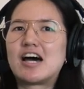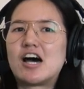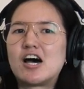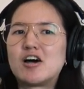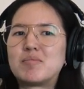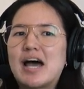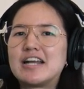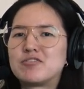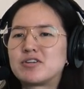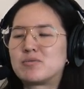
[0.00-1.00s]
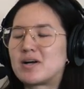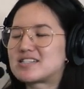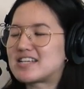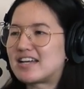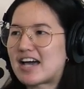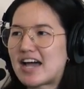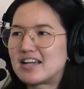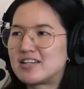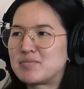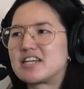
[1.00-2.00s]
um, i didn't really want to stay on the
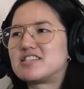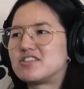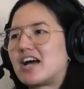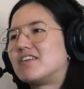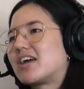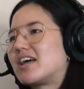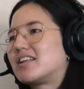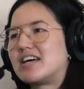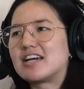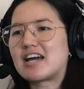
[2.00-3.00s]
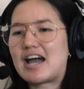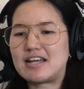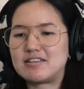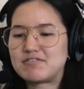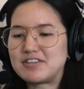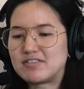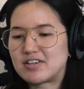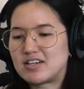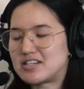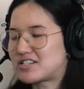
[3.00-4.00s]
island because you kind of get like island
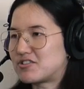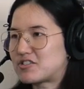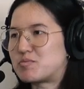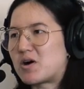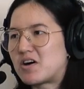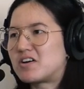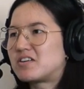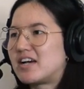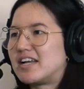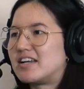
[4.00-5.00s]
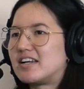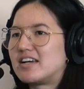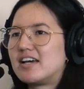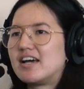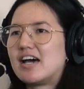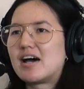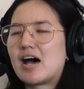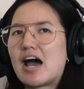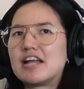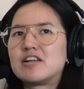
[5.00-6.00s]
fever it's so small and
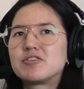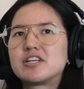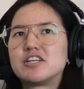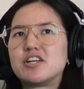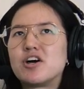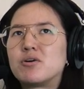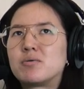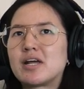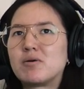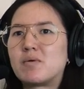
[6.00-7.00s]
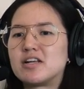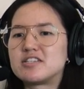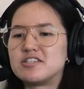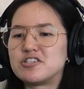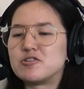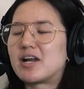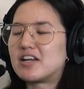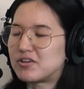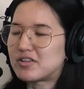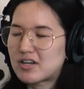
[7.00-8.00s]
I didn't really know what I wanted to do, but I
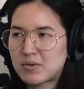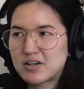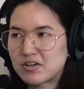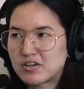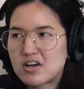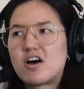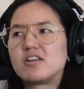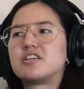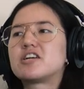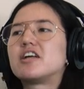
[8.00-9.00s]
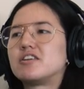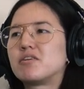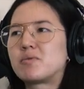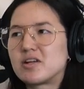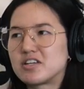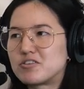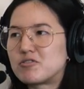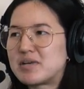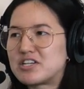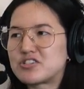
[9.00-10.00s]
knew that I wanted to go to college. I knew I wanted to go
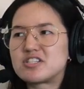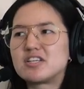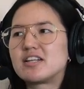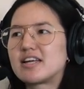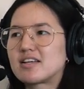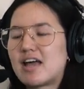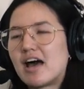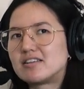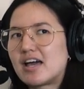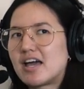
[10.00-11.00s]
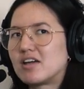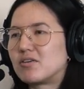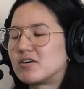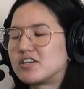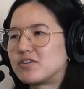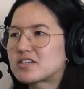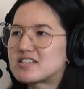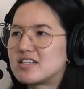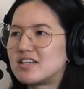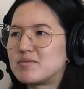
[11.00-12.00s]
to a major city like LA or New York
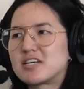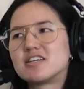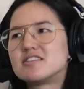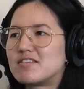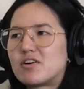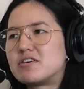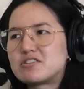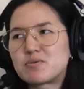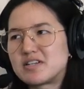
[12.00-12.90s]
City because I've always